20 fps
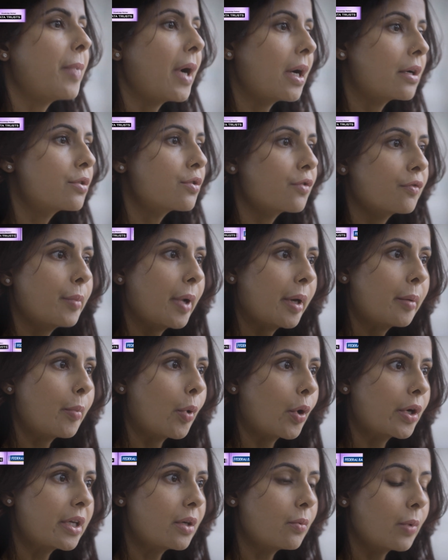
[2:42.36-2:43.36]
parts of my
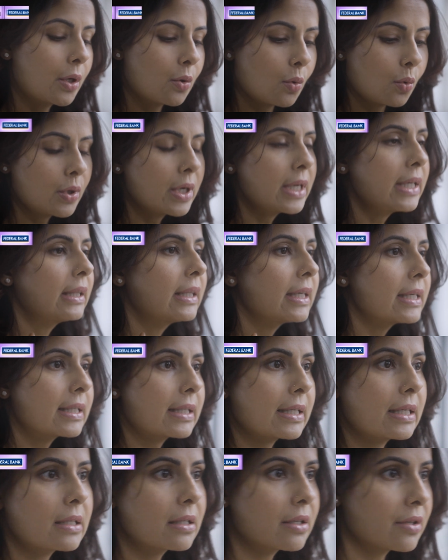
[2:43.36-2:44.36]
body when only
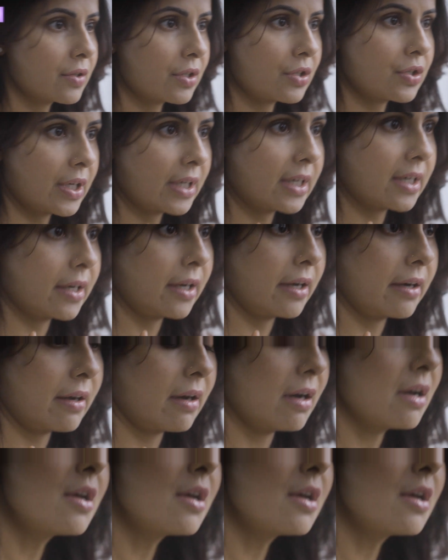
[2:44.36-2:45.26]
this is the restricted area?